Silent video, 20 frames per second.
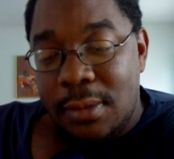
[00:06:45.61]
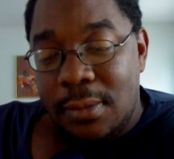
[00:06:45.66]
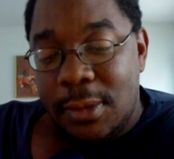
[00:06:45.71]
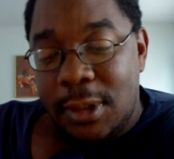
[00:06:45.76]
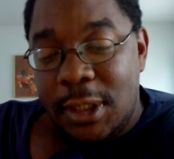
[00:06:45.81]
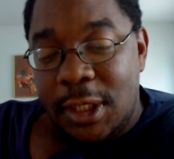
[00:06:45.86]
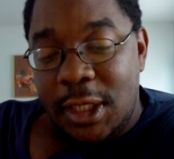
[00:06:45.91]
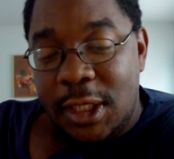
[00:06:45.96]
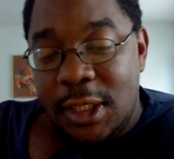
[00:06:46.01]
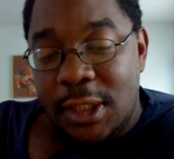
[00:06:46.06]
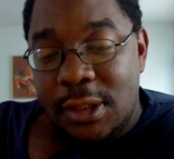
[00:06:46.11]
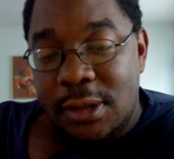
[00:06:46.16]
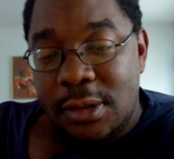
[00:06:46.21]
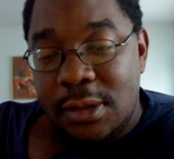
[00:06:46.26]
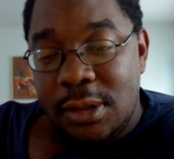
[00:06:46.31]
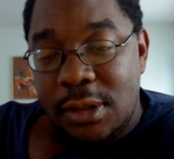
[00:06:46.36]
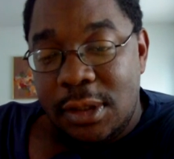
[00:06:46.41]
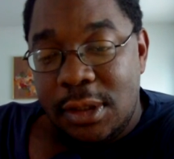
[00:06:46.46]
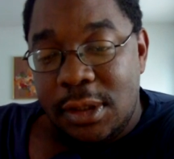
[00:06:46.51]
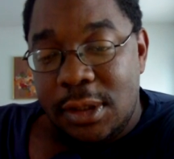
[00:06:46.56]
But then
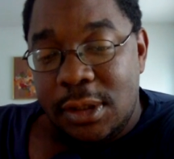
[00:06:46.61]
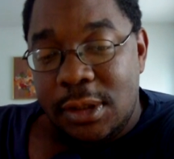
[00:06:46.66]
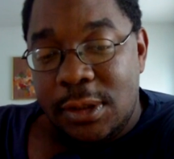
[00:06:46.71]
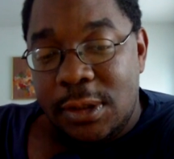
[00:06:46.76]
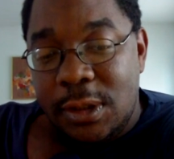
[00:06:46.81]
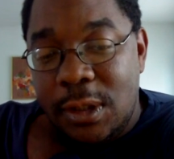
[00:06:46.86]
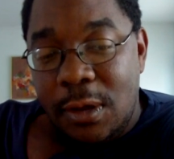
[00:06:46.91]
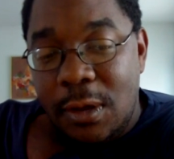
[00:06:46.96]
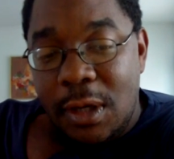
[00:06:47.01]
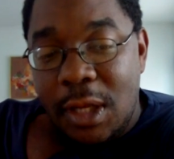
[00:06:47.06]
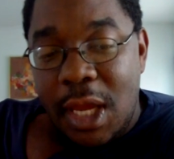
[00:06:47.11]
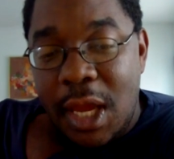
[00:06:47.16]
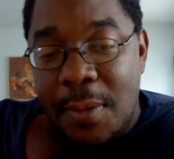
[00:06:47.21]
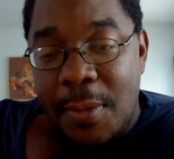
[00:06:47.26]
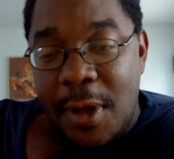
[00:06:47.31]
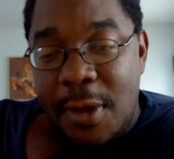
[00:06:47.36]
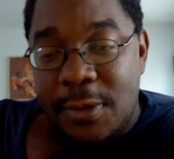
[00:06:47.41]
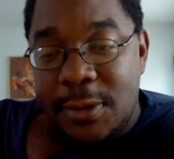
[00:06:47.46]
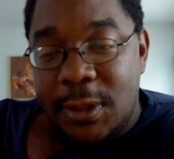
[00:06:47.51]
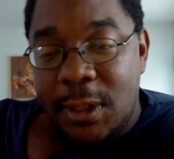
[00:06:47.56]
security
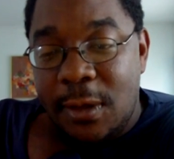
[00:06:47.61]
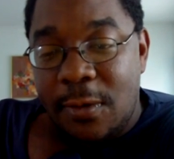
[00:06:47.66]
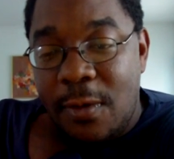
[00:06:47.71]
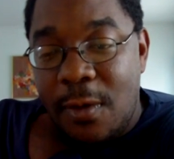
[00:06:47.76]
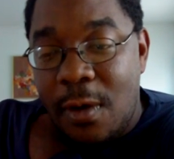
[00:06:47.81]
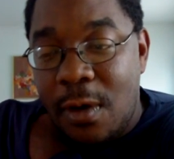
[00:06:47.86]
came out, was like,